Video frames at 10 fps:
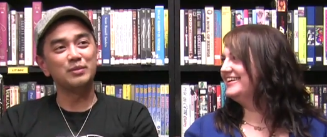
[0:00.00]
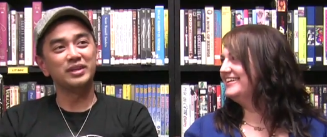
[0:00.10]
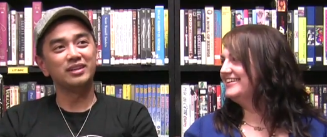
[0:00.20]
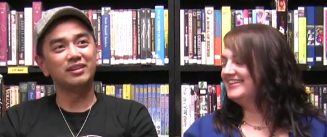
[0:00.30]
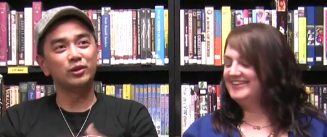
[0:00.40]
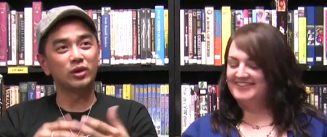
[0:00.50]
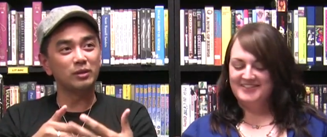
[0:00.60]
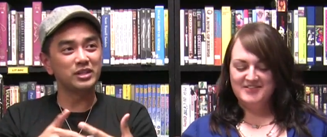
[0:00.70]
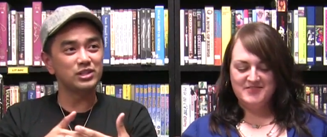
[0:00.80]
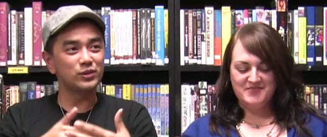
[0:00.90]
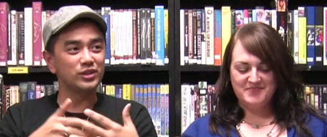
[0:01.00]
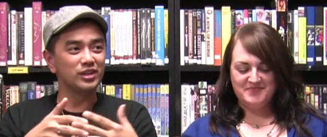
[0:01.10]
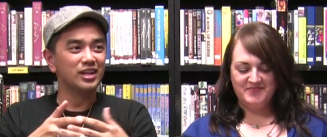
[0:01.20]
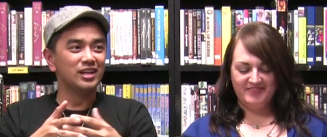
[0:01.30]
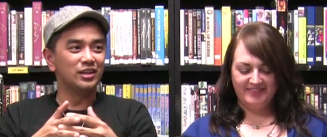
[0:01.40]
Speaker 1: I mean, you come into
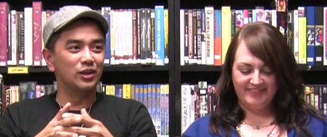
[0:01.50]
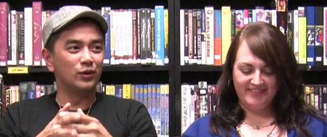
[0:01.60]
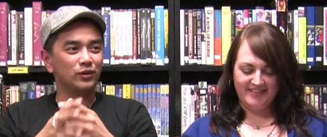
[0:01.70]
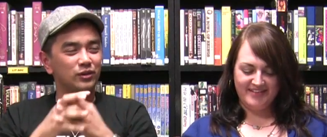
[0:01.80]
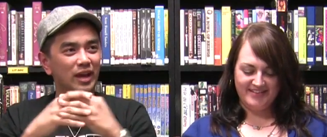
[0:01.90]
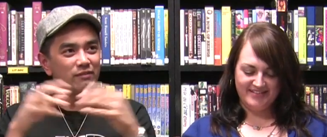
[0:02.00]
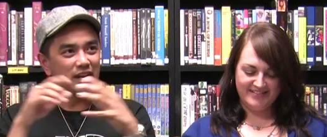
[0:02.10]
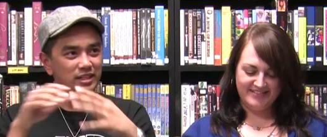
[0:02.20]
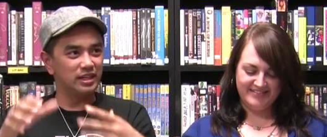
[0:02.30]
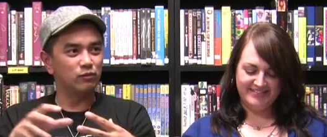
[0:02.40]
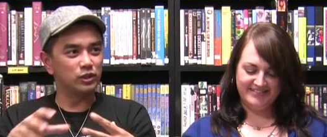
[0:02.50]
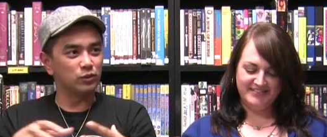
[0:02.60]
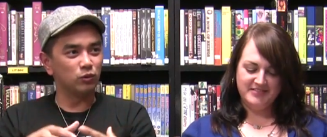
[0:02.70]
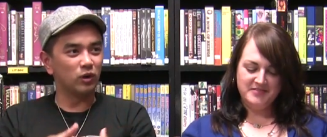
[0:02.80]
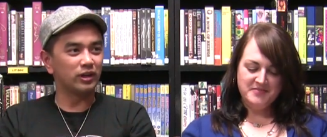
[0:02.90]
it, you know, you have an idea of
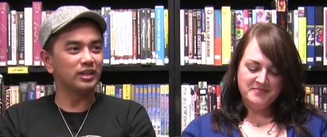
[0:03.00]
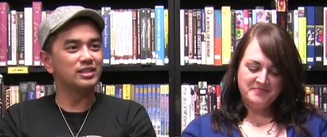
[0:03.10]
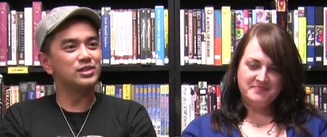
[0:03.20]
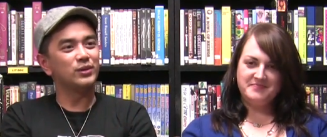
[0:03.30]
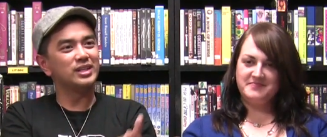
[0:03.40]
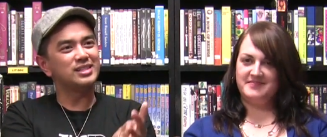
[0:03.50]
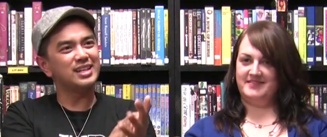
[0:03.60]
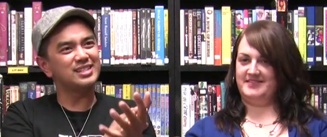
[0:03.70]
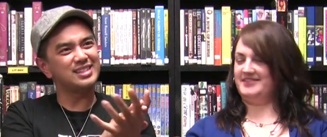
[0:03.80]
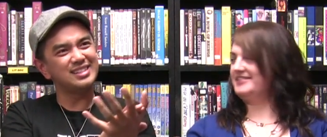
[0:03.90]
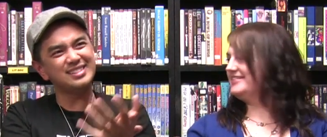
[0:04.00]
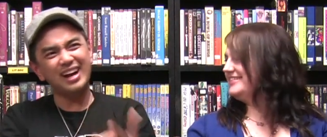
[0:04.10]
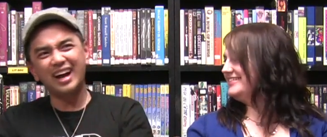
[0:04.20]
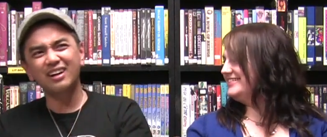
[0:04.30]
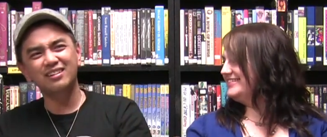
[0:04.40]
what you're walking into, and it takes the
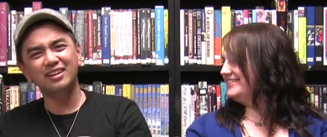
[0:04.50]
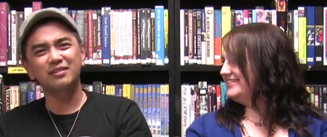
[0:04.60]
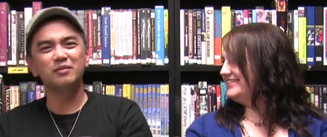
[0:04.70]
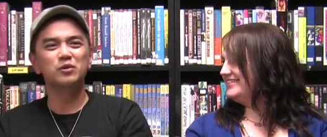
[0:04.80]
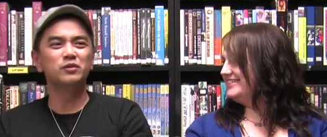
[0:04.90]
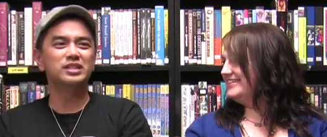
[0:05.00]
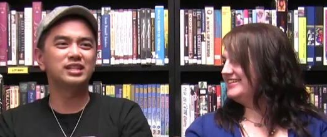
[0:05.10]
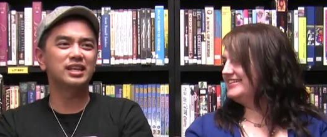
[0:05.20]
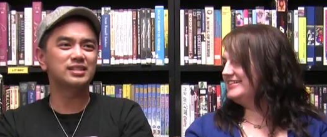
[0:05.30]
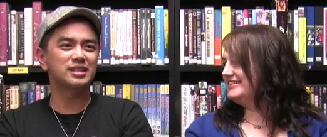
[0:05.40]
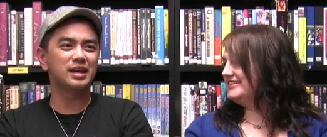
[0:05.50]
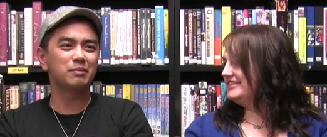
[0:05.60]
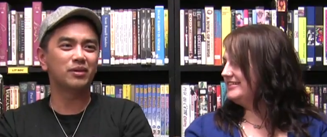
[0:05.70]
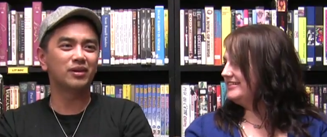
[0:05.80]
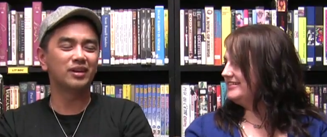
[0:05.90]
entire length of the movie to get to
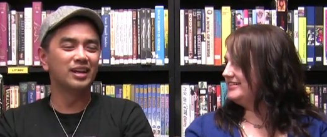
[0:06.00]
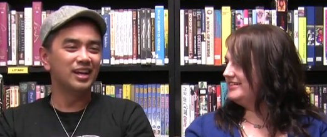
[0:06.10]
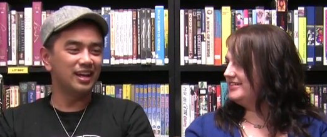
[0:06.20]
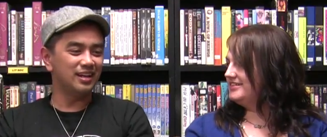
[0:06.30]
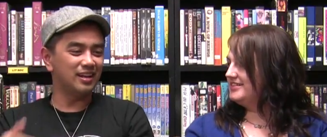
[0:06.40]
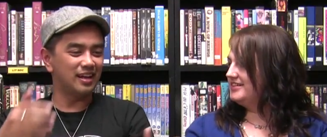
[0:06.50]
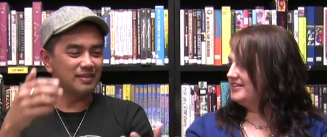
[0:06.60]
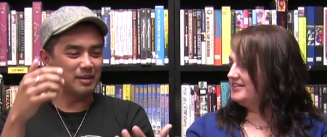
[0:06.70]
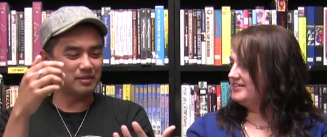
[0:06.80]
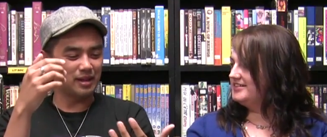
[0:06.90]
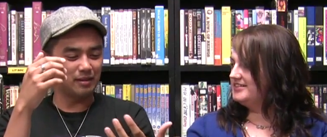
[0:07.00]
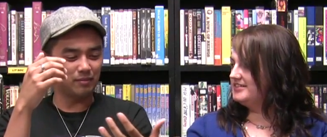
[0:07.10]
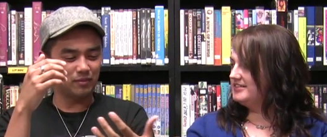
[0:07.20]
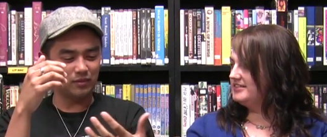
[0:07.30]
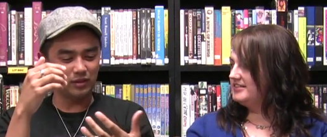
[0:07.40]
that part and and that
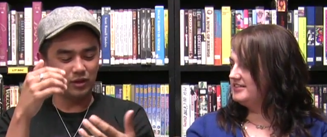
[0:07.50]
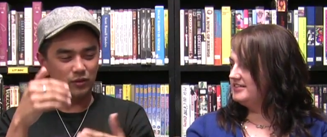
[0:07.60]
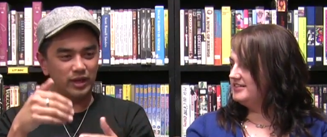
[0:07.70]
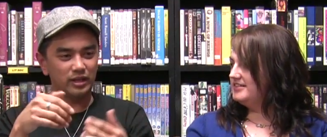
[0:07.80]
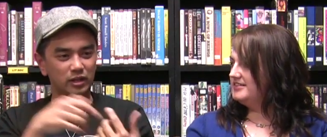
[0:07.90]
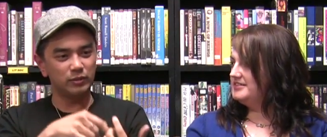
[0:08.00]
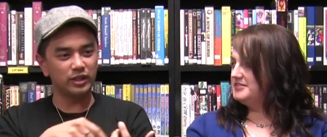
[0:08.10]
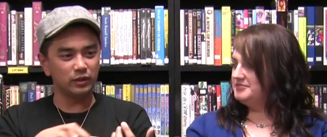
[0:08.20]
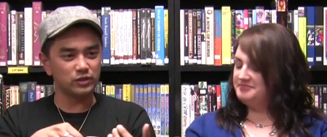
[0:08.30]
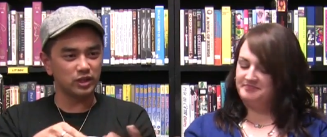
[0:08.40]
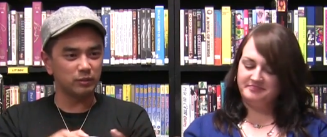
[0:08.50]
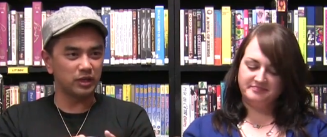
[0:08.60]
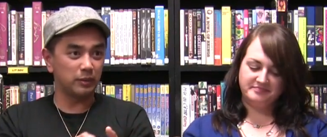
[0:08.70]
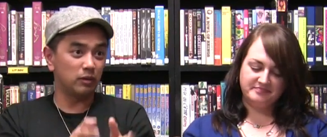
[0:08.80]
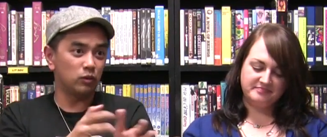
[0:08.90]
that you know that element that you're talking
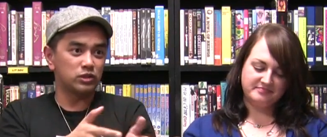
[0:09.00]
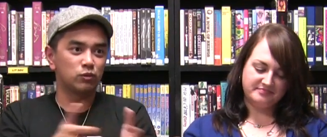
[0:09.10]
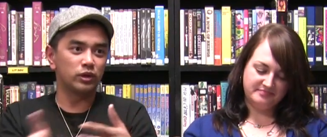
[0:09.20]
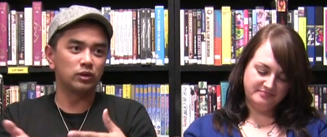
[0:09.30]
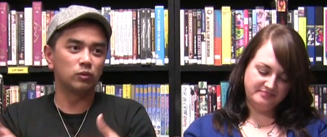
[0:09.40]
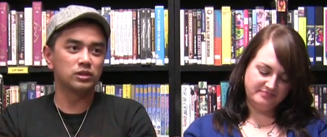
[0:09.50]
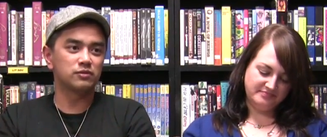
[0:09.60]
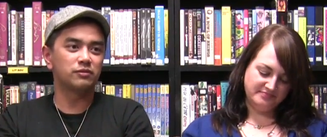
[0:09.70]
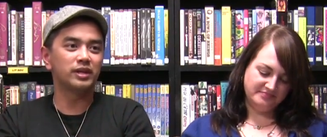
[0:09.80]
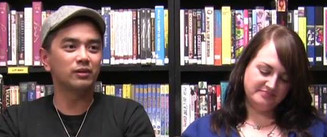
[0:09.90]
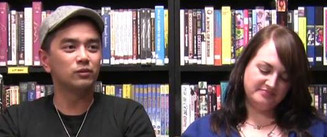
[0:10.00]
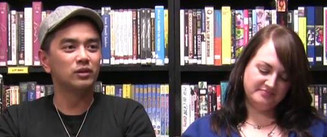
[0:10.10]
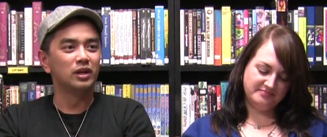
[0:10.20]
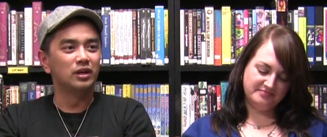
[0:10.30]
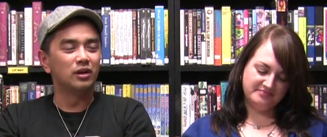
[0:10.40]
about about what's real or what's fake,
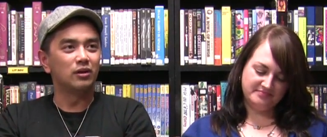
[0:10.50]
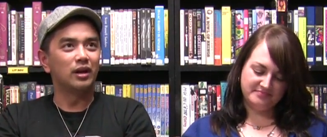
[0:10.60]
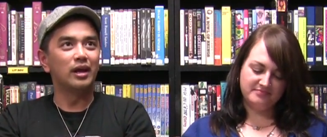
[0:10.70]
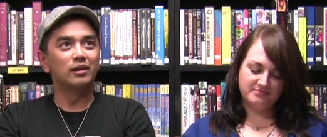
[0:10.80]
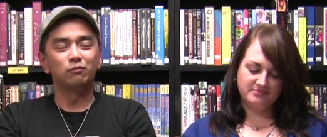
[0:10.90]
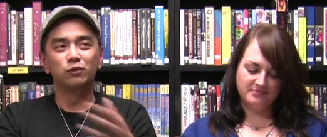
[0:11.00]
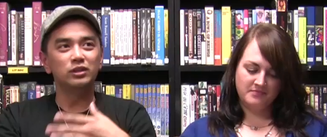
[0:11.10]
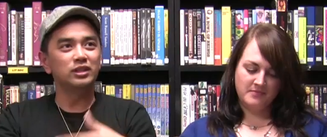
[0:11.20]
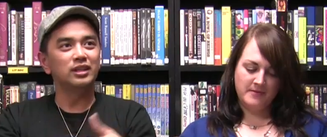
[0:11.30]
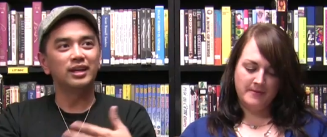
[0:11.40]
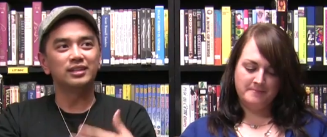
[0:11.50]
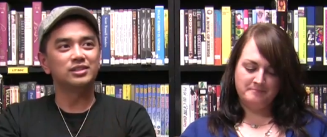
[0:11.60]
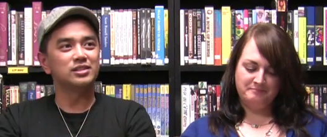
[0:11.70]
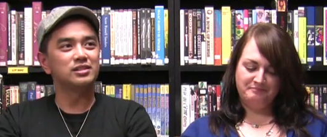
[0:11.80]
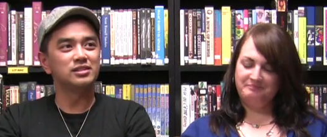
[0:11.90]
it really
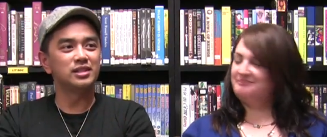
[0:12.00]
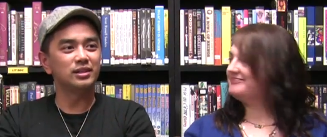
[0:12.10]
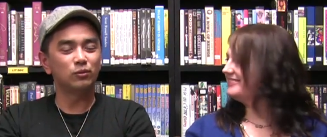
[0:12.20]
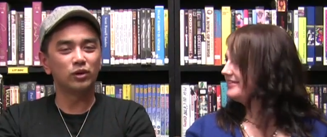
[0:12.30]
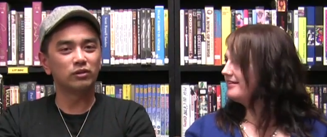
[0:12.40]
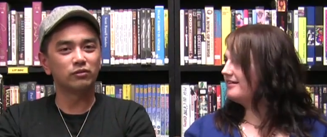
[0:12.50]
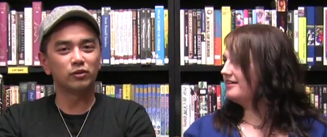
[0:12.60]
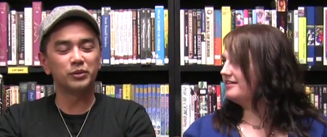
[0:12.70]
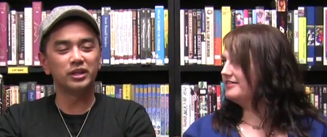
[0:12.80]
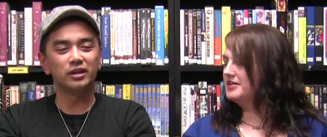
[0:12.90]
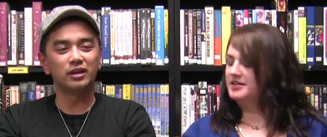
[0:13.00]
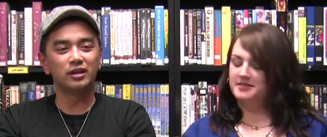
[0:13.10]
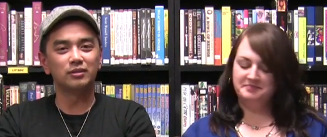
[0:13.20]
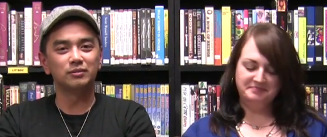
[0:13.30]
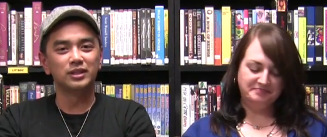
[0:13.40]
like just didn't work for me. Really?
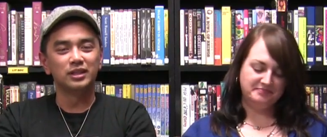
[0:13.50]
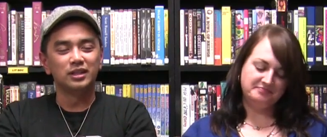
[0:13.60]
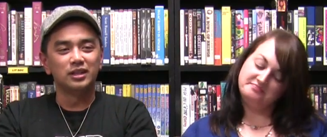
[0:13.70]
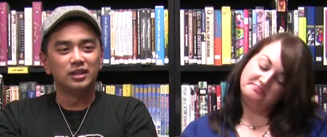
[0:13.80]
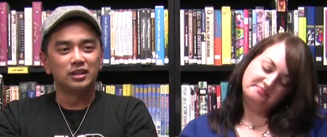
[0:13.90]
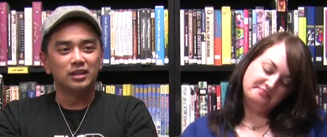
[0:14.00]
Um, mm.